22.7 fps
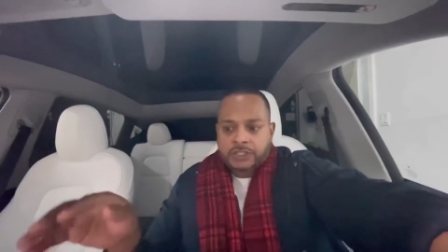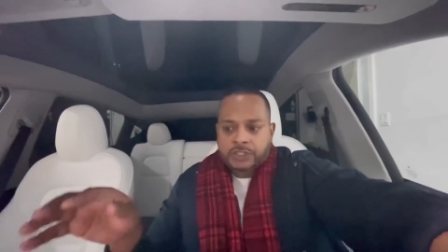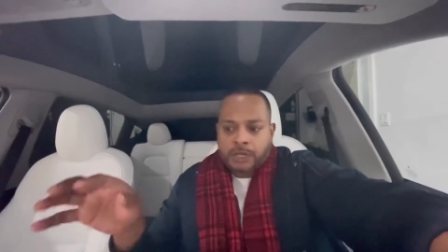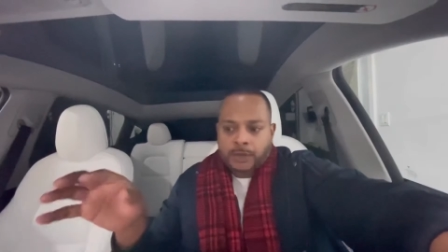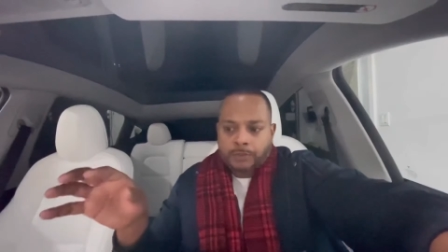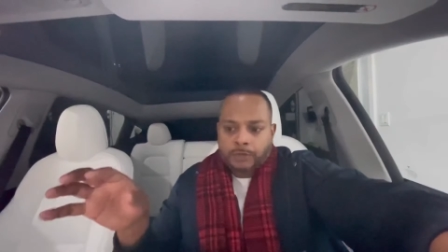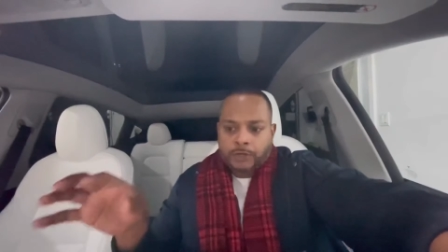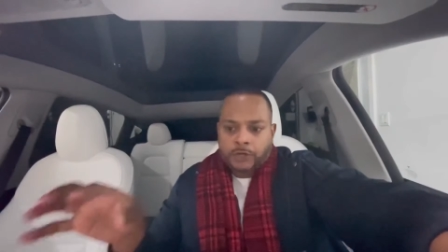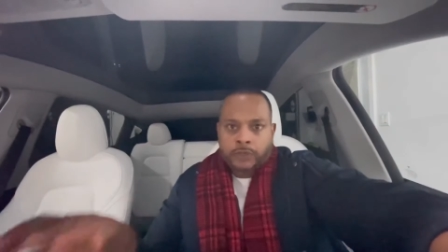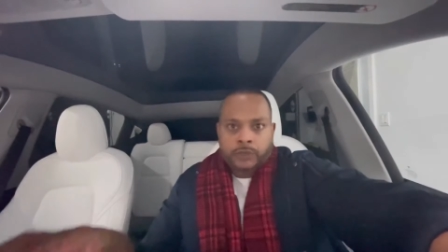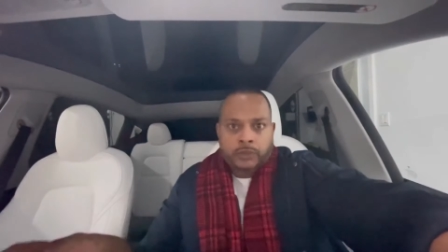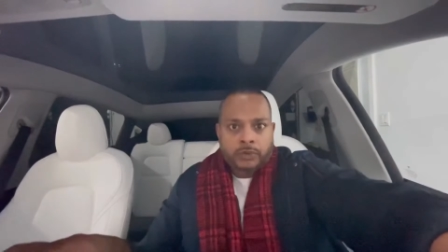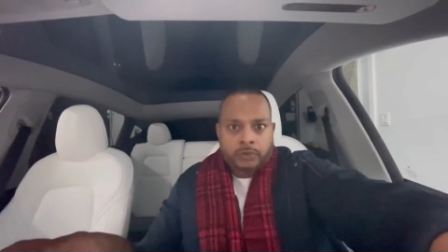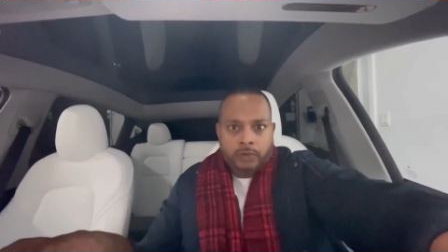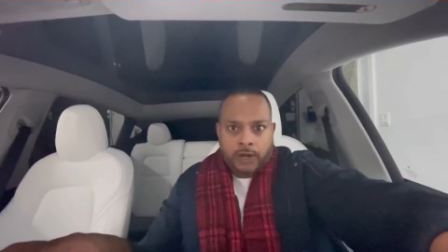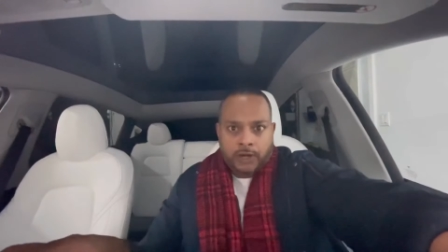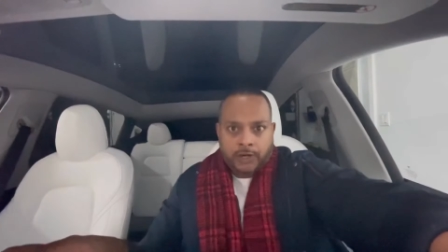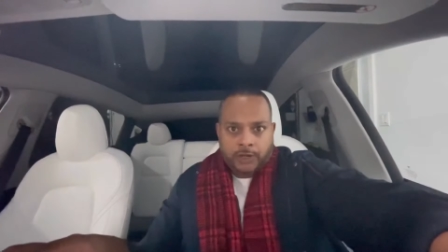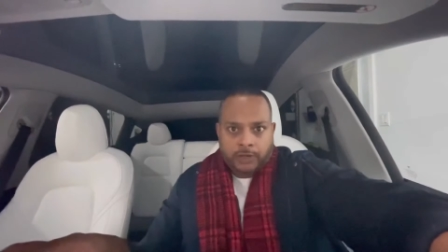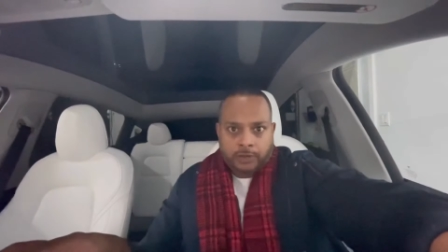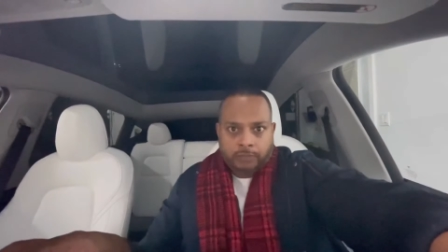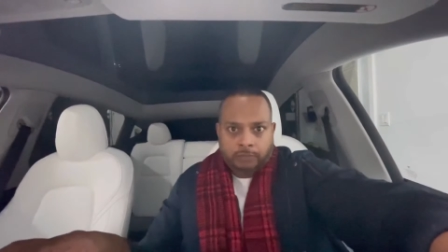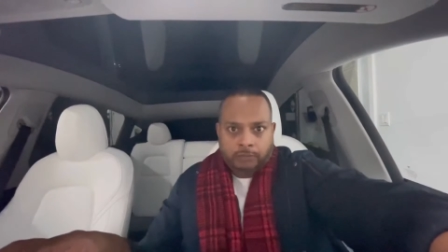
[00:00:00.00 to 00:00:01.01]
I'm gonna do it
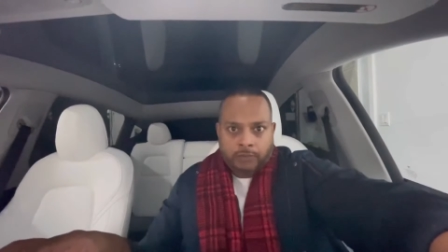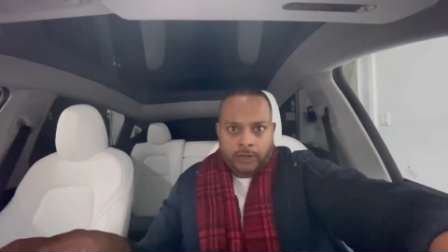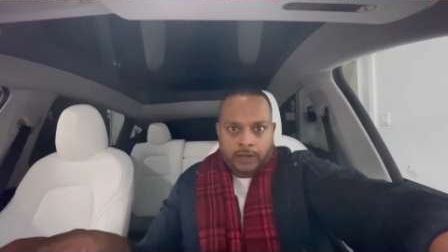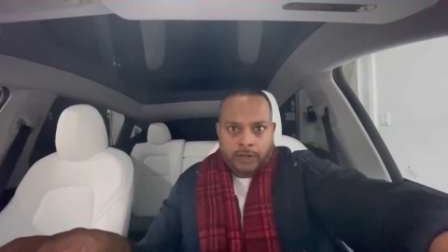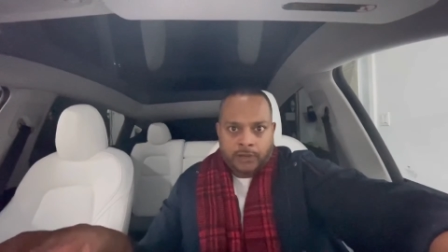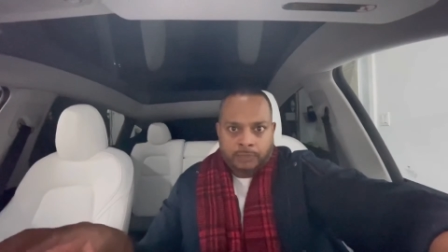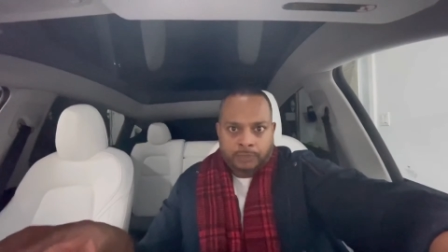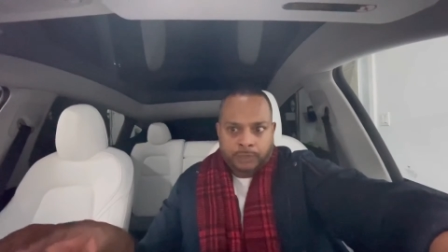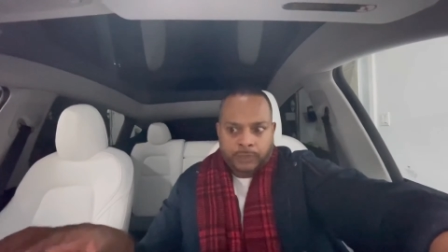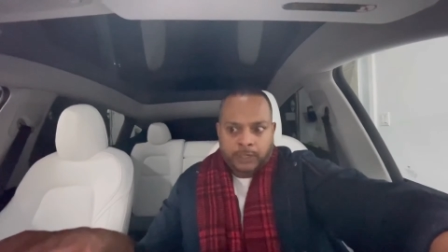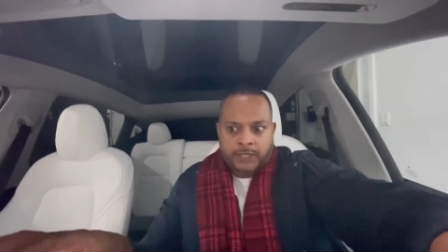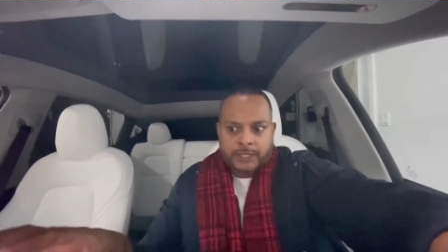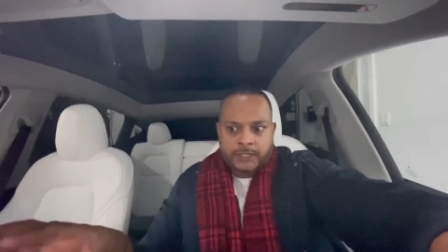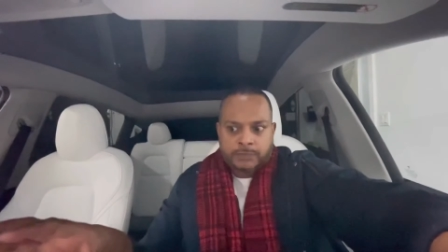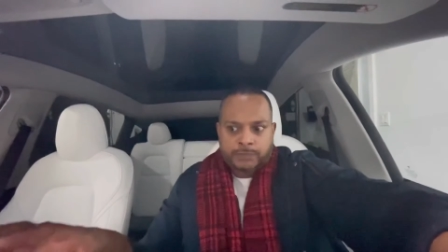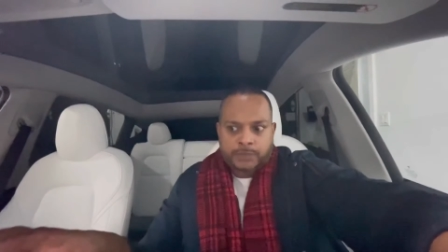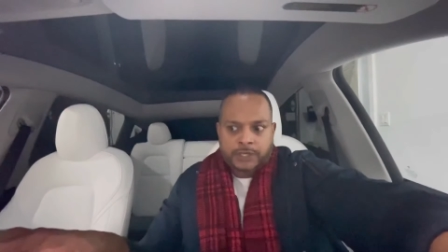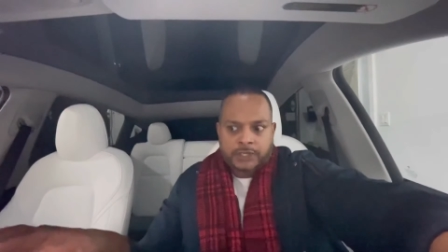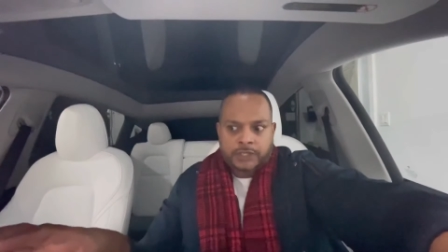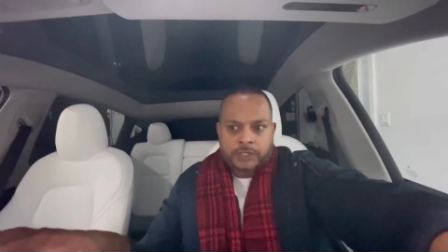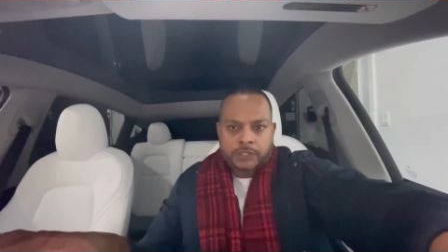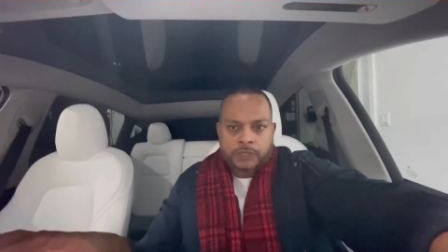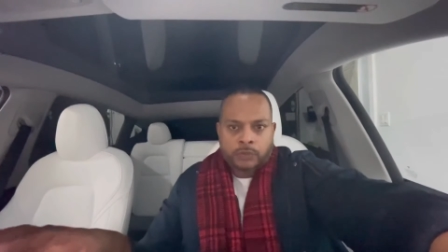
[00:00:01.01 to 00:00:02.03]
right here, and I'm gonna
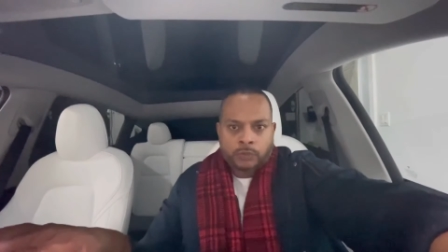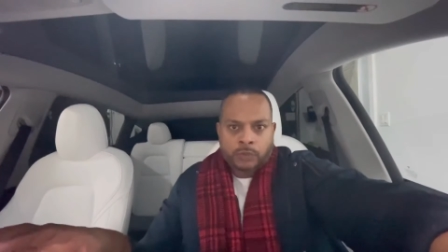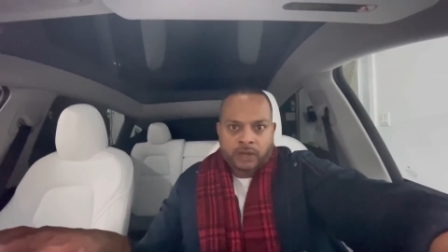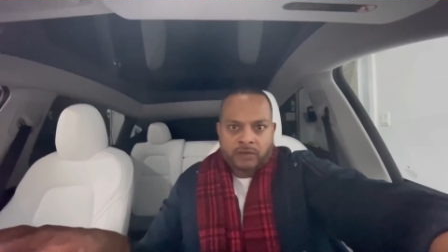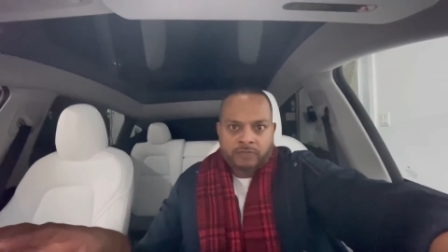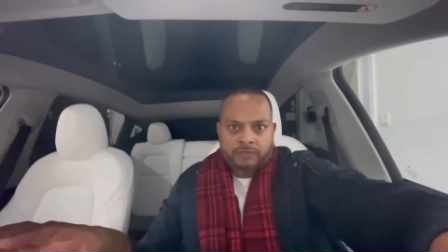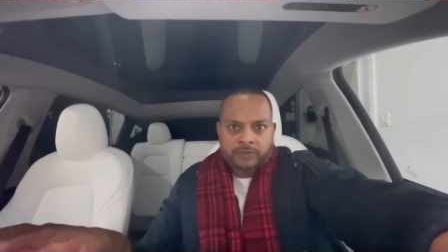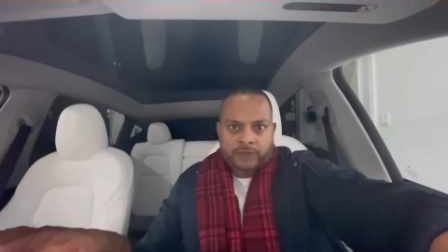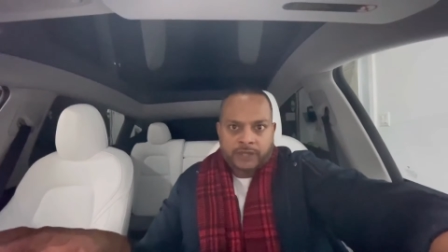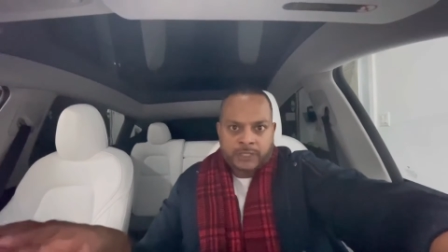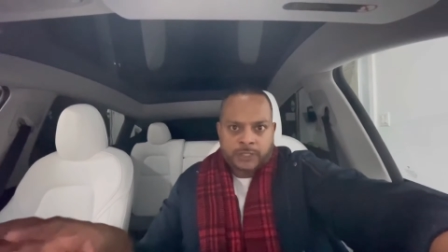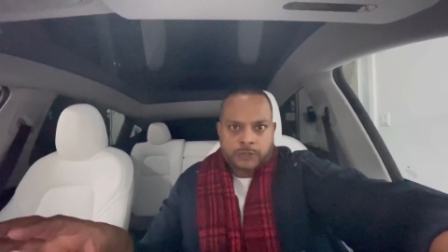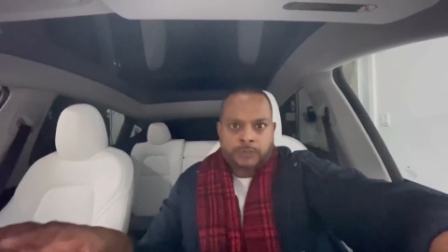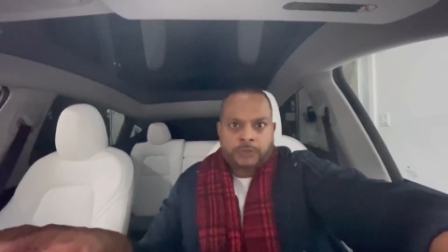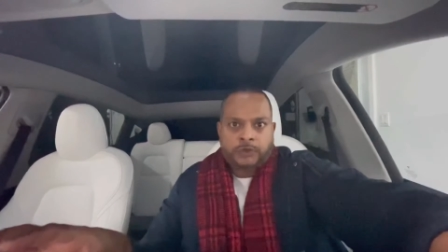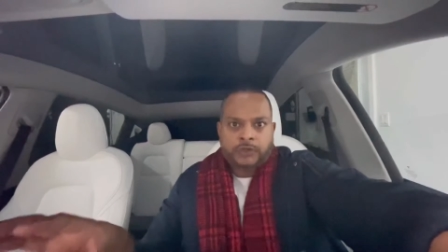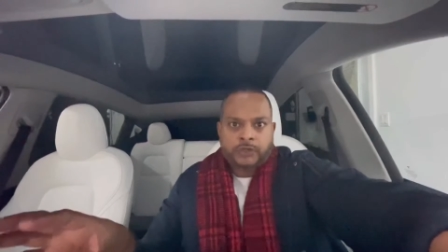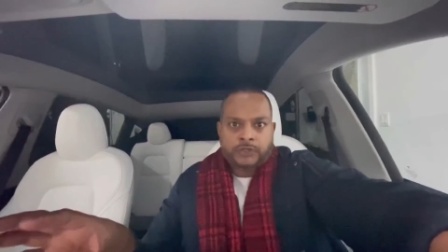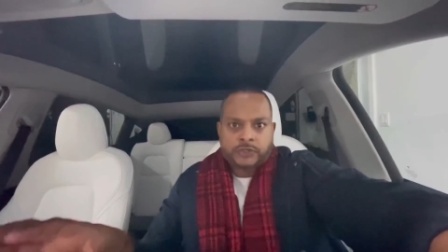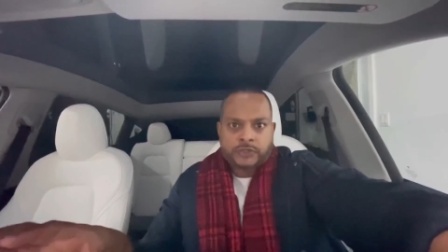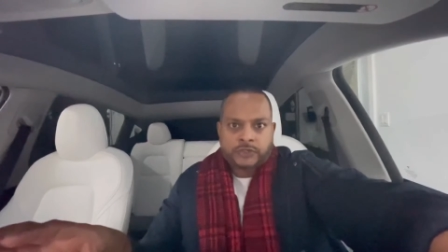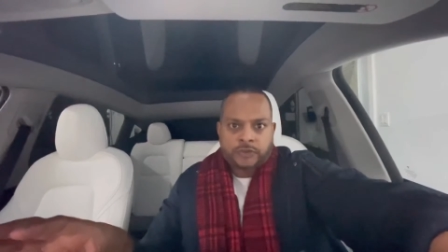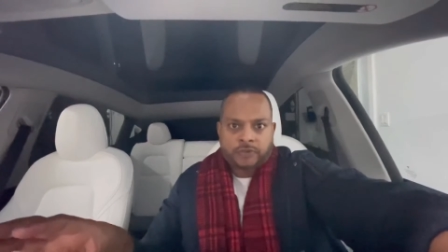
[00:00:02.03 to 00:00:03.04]
explain to you what I've
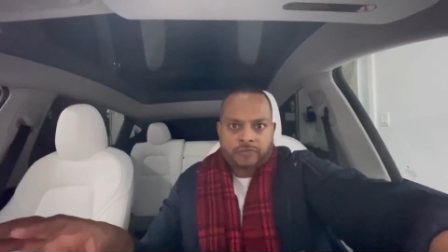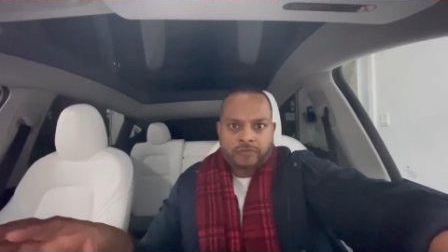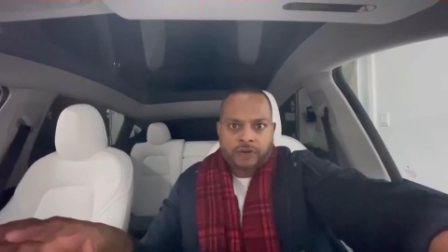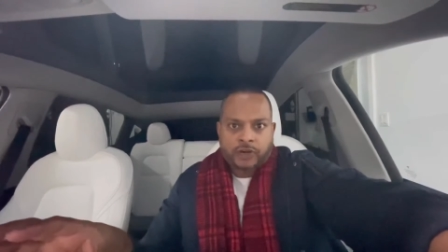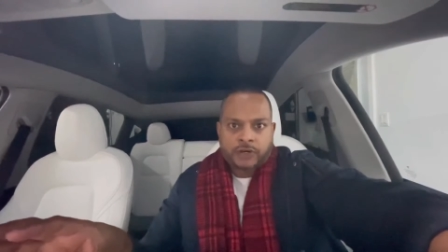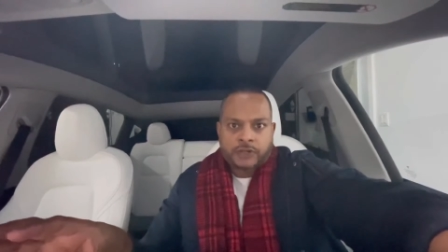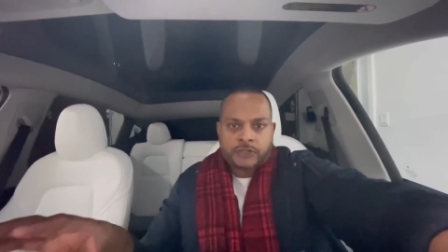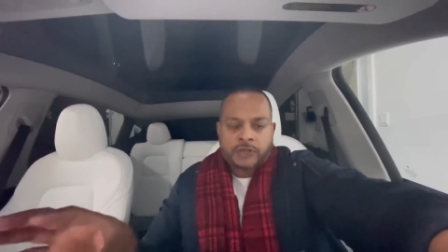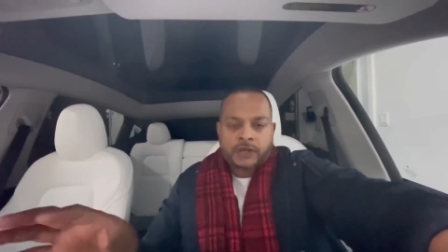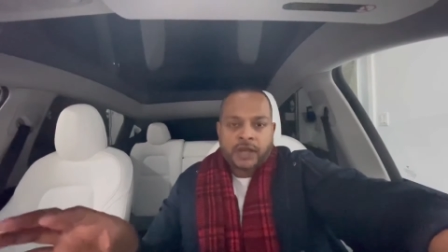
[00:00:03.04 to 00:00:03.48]
experienced so far.